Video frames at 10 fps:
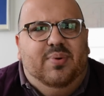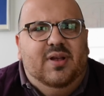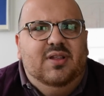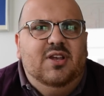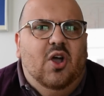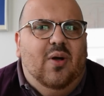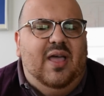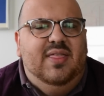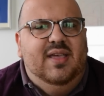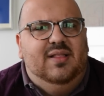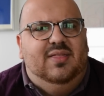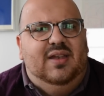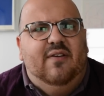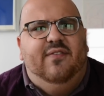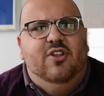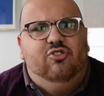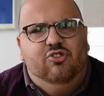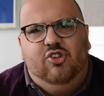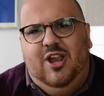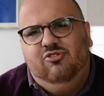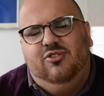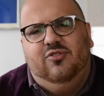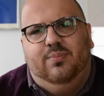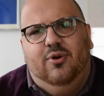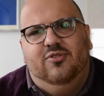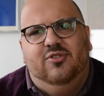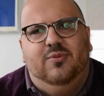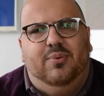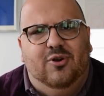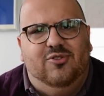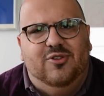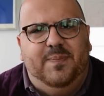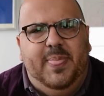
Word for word: but you know, I think the definition changes from person to person.